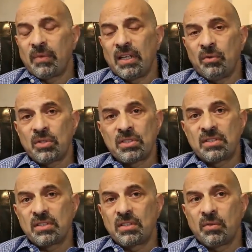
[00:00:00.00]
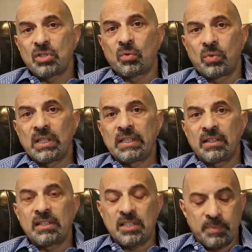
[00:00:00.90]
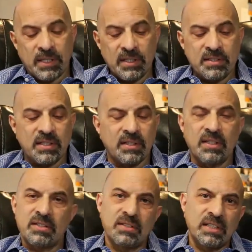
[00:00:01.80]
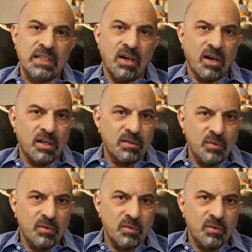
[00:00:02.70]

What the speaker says: It was a really good experience at this ER.